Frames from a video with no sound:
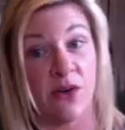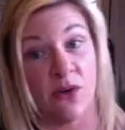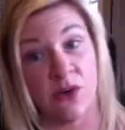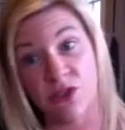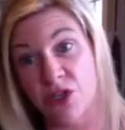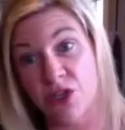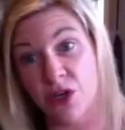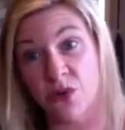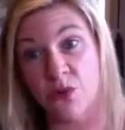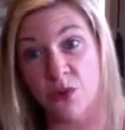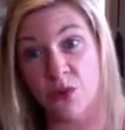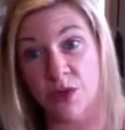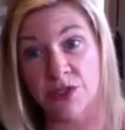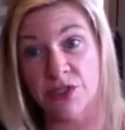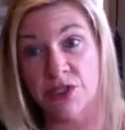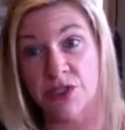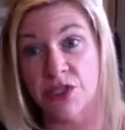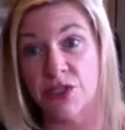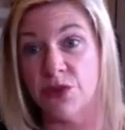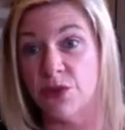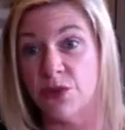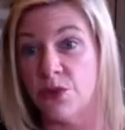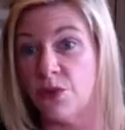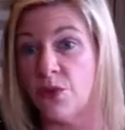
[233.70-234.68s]
or don't want
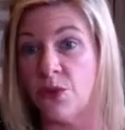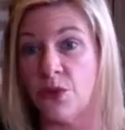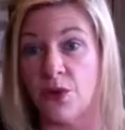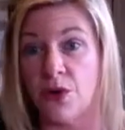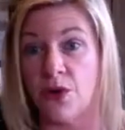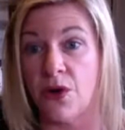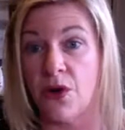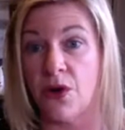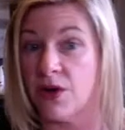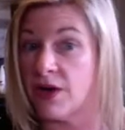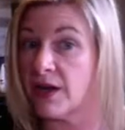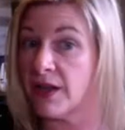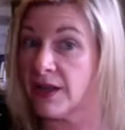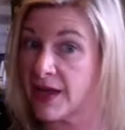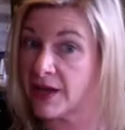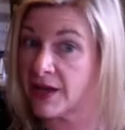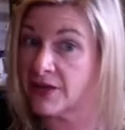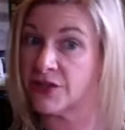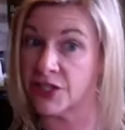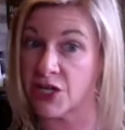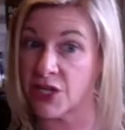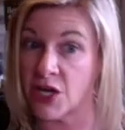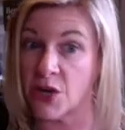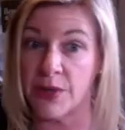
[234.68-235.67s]
to or aren't allowed
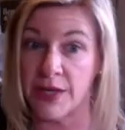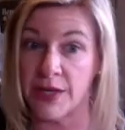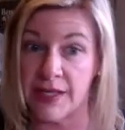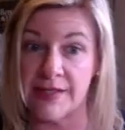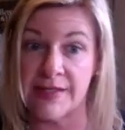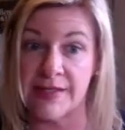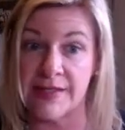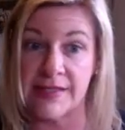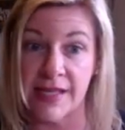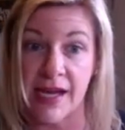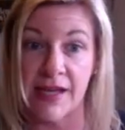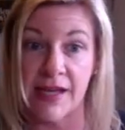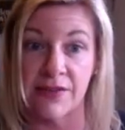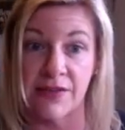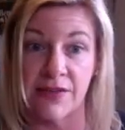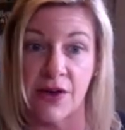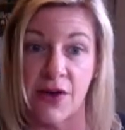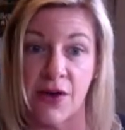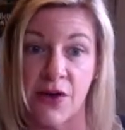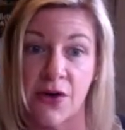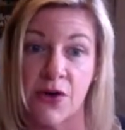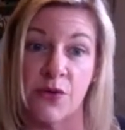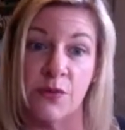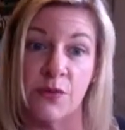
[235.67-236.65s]
to go inside the
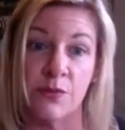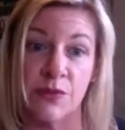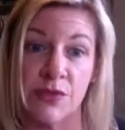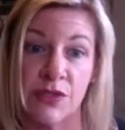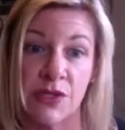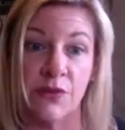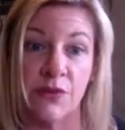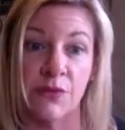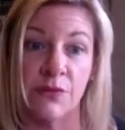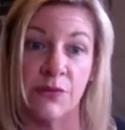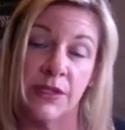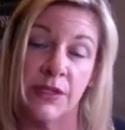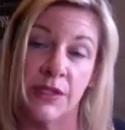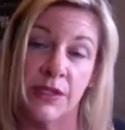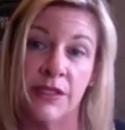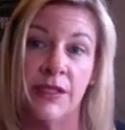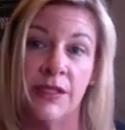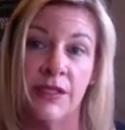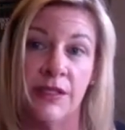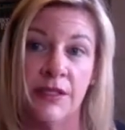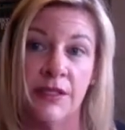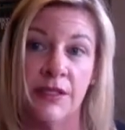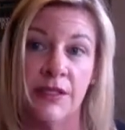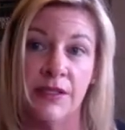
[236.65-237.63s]
home. So
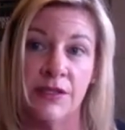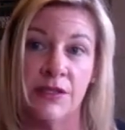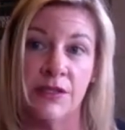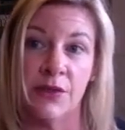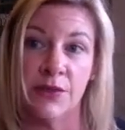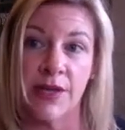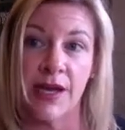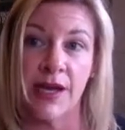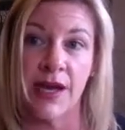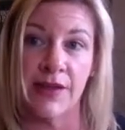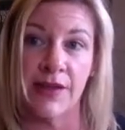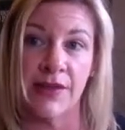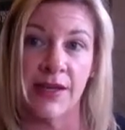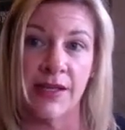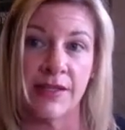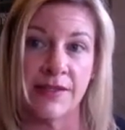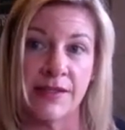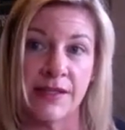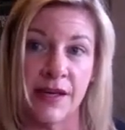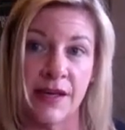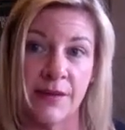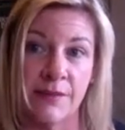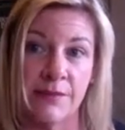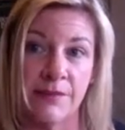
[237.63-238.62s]
yeah, that's
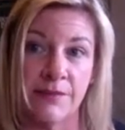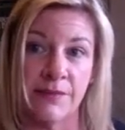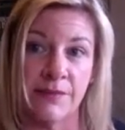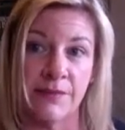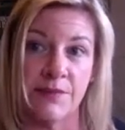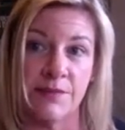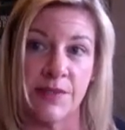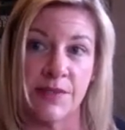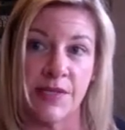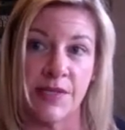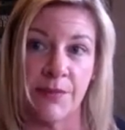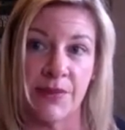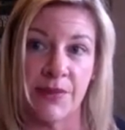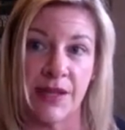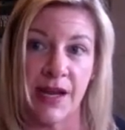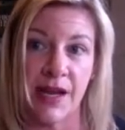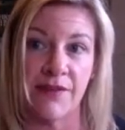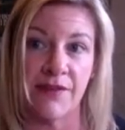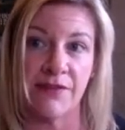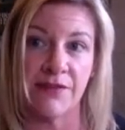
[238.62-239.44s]
something I've